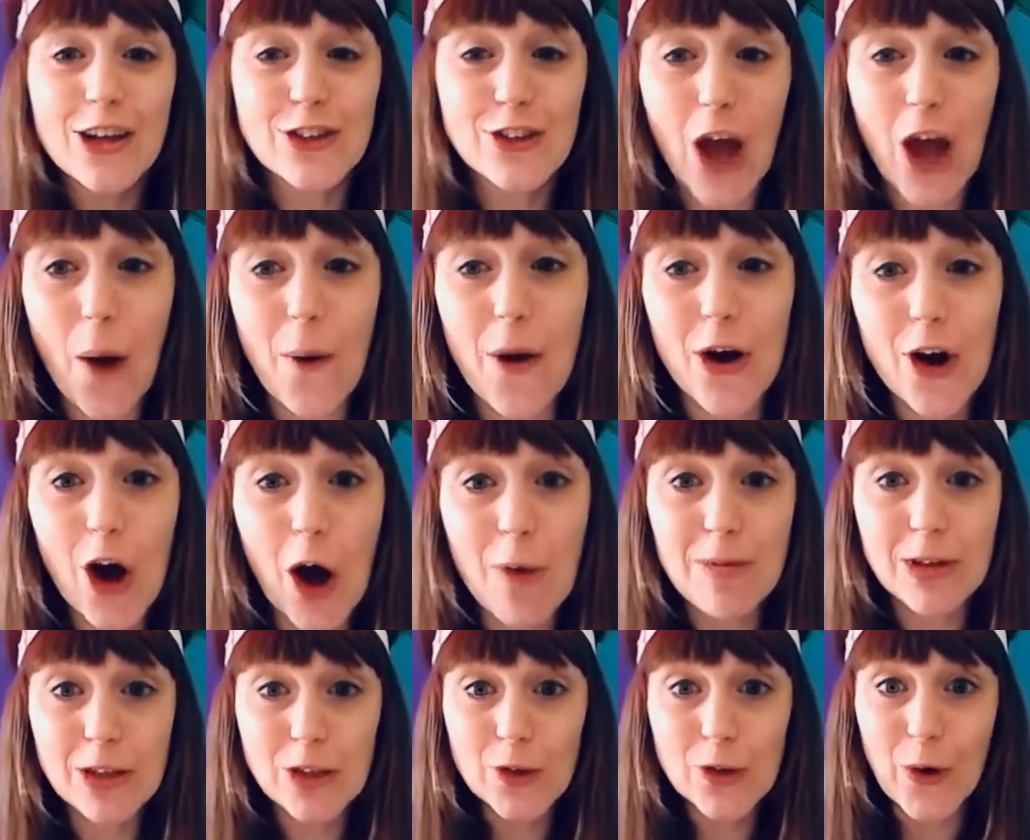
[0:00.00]
So come
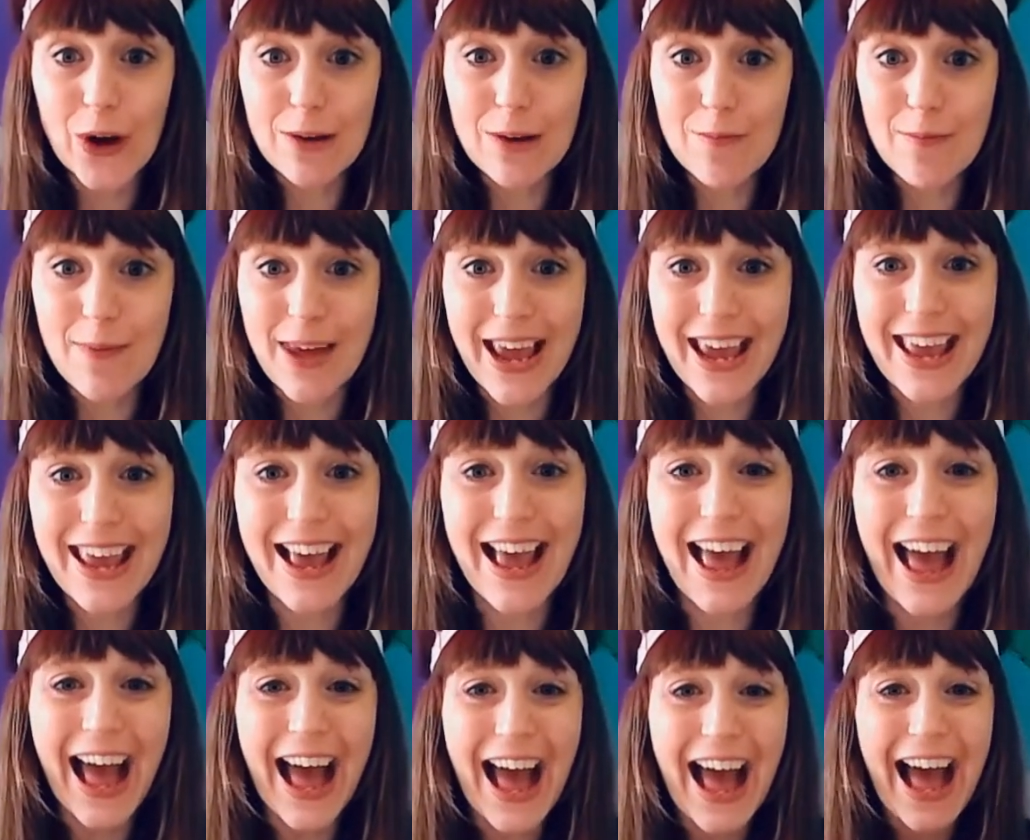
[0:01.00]
and join me
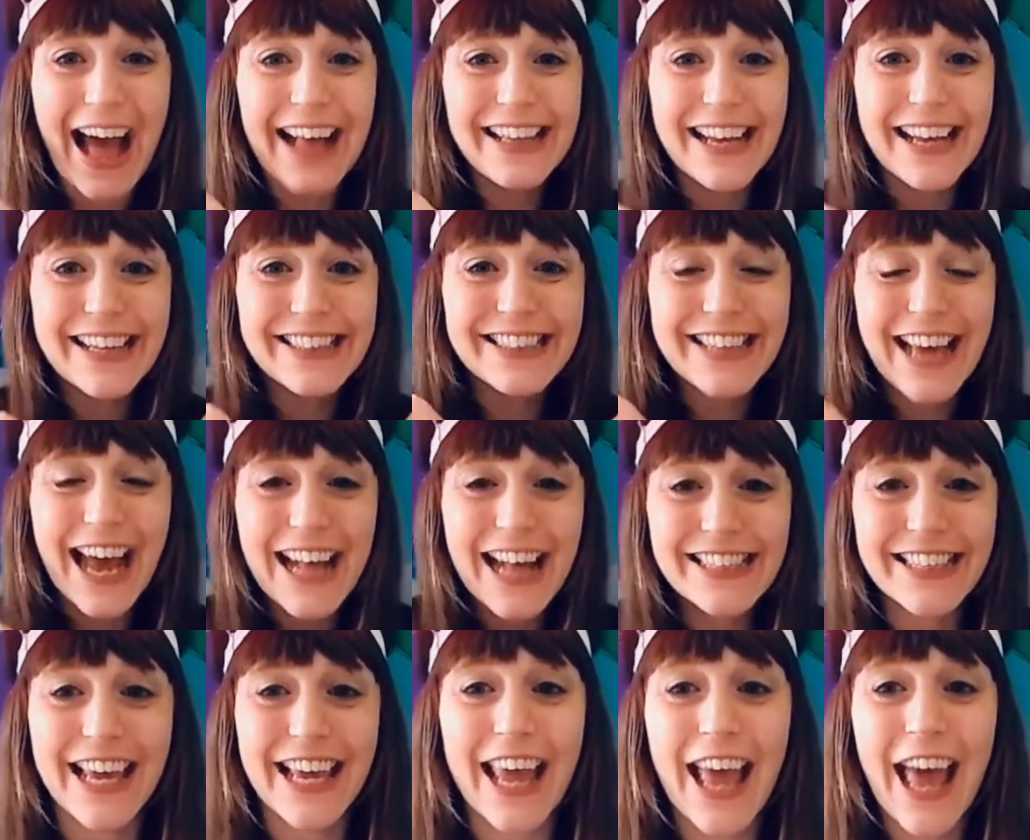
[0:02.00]
and
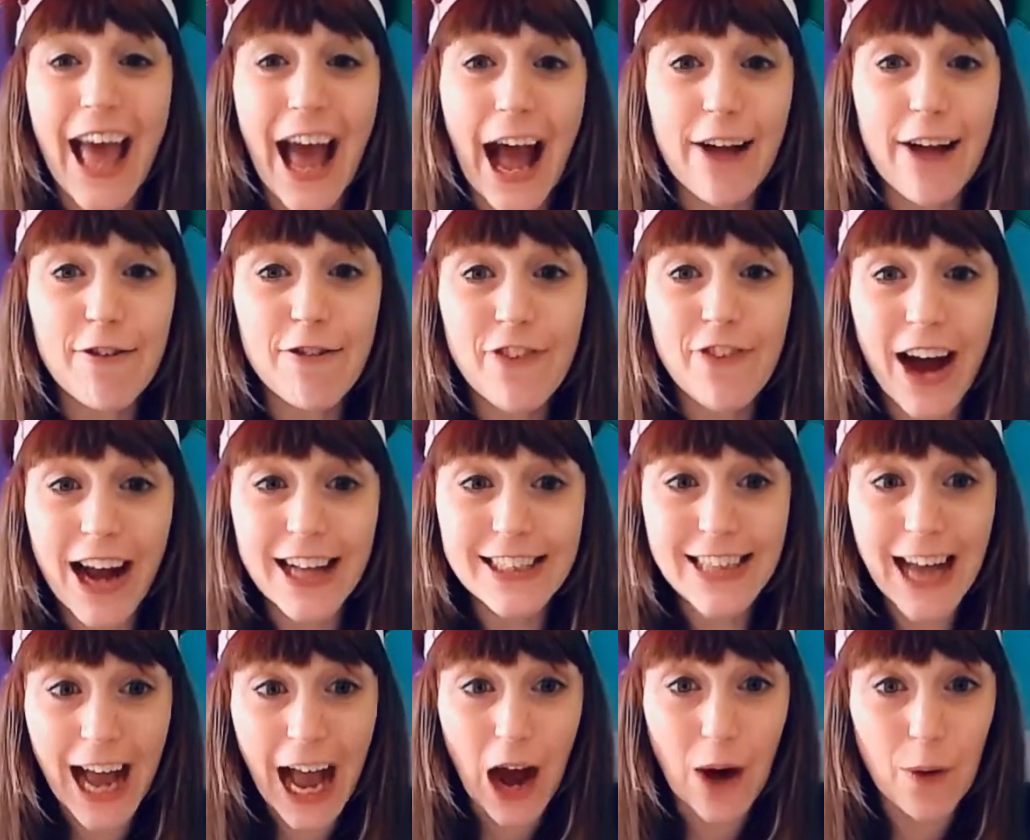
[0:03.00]
Teddy and find
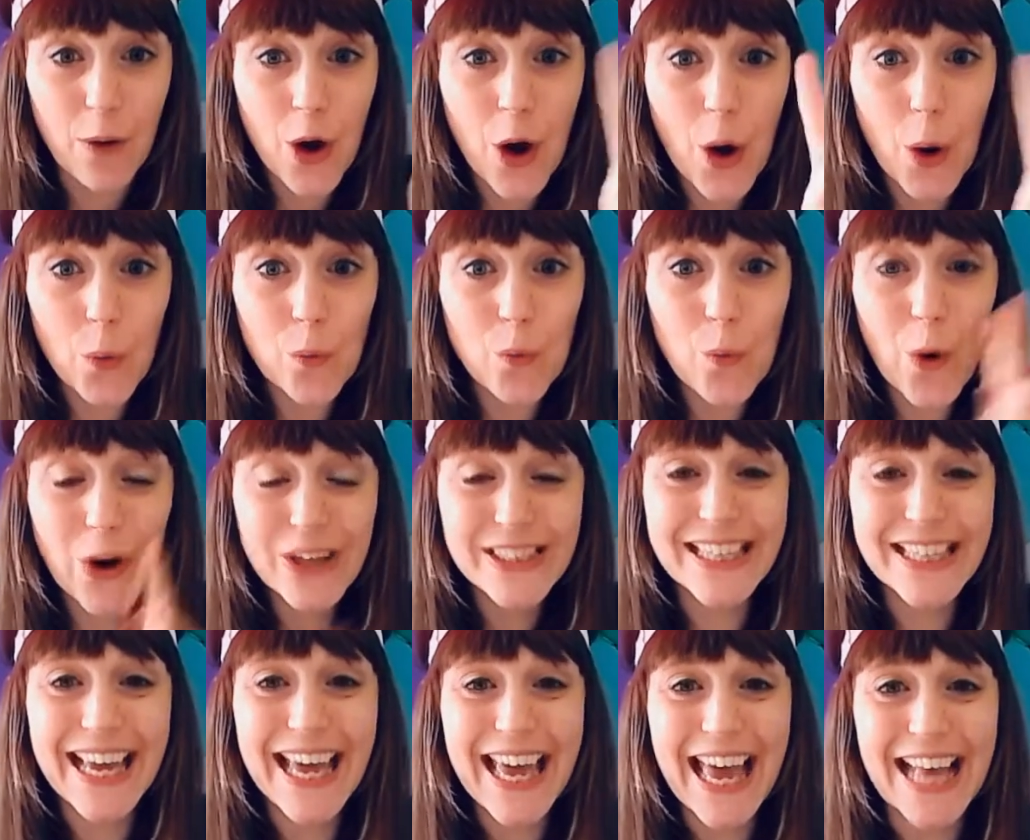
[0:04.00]
out what
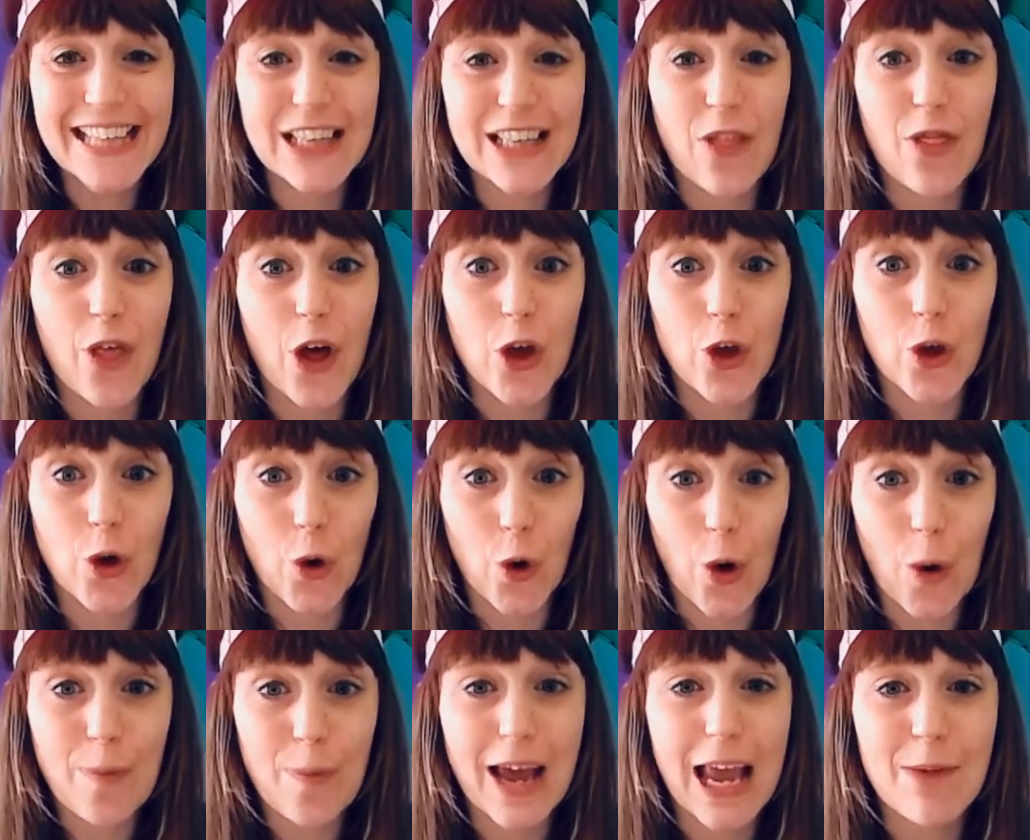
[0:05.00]
it is that
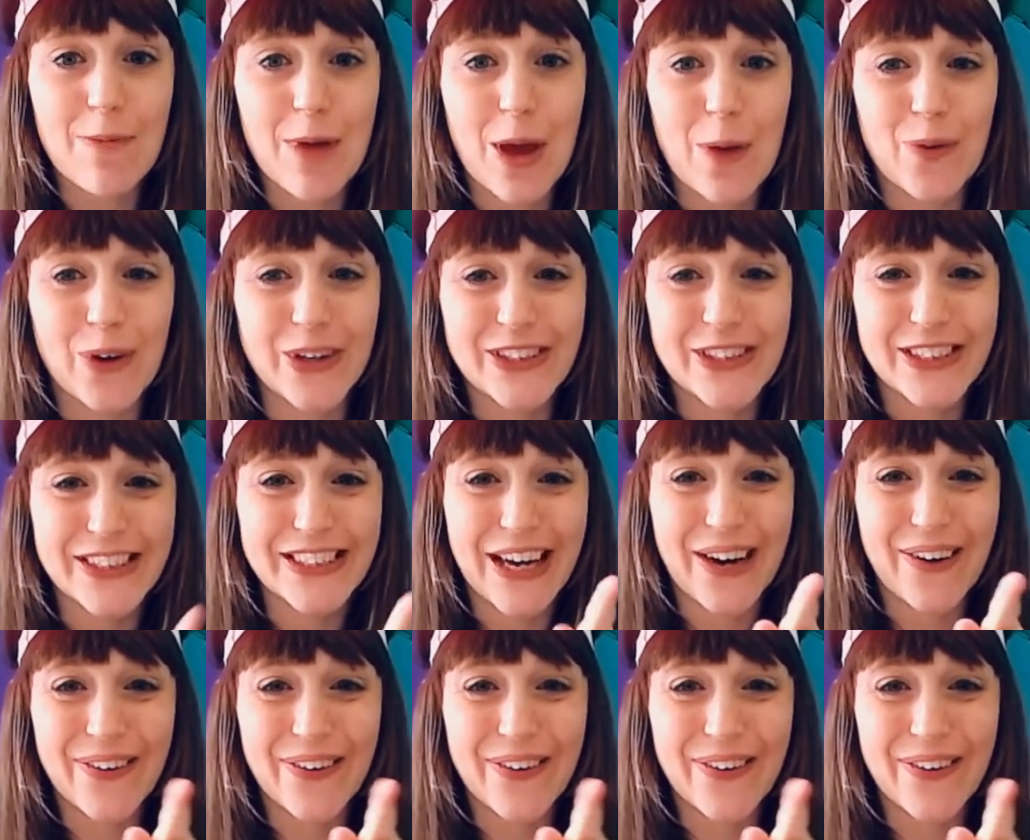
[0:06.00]
your baby wants to